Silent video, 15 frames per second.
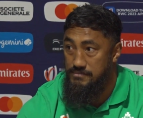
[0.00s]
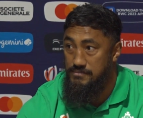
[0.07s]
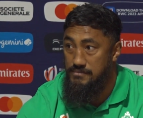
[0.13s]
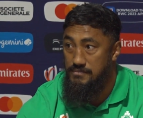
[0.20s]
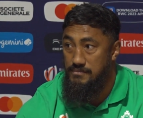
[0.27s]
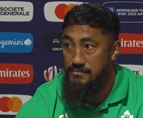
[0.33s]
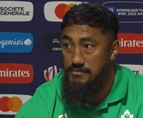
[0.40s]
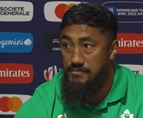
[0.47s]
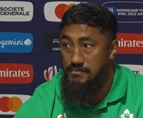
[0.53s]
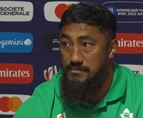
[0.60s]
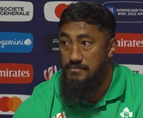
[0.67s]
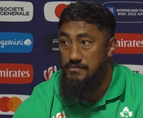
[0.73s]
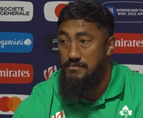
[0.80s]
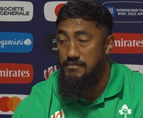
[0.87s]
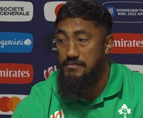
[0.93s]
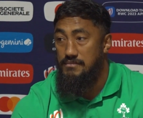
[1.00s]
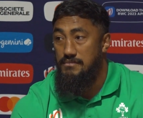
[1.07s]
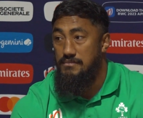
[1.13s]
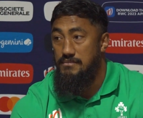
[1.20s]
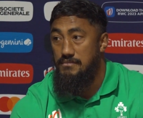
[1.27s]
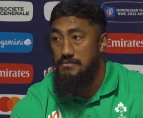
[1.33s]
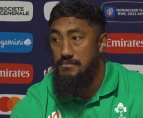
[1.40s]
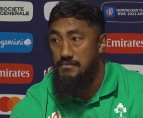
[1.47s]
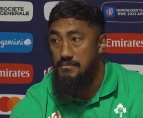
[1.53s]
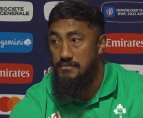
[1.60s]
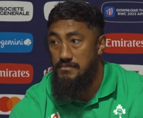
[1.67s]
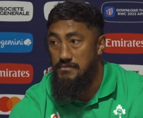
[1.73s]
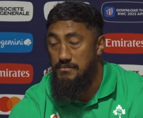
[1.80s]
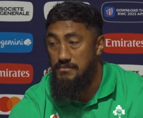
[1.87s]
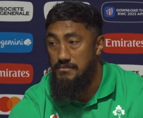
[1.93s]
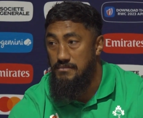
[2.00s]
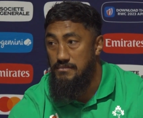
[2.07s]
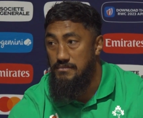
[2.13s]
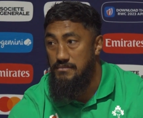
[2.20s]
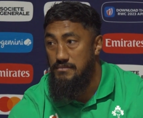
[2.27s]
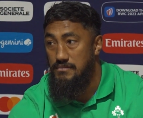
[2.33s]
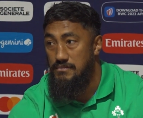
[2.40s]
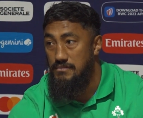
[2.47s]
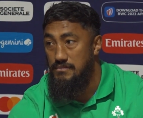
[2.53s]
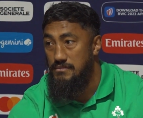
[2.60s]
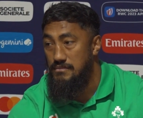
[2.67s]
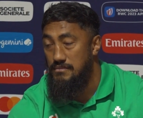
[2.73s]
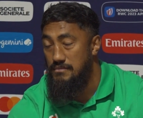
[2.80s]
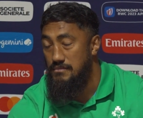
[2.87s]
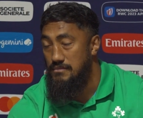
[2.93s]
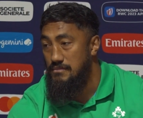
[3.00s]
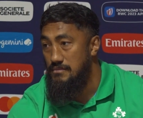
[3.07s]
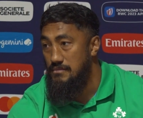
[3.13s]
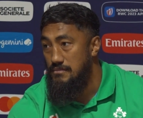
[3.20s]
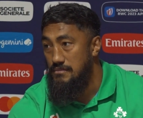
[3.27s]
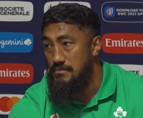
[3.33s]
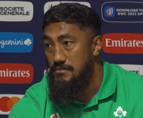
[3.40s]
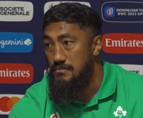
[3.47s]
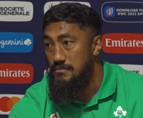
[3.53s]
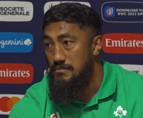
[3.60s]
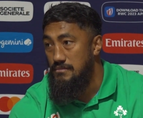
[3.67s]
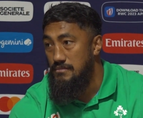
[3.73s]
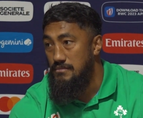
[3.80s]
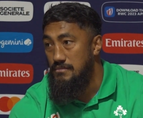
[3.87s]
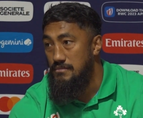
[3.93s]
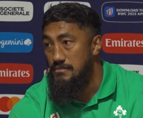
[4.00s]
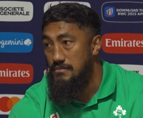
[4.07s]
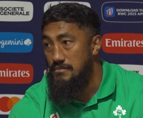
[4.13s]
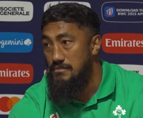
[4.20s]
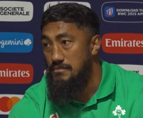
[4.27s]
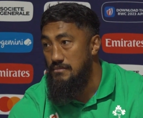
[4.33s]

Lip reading: Nothing is said.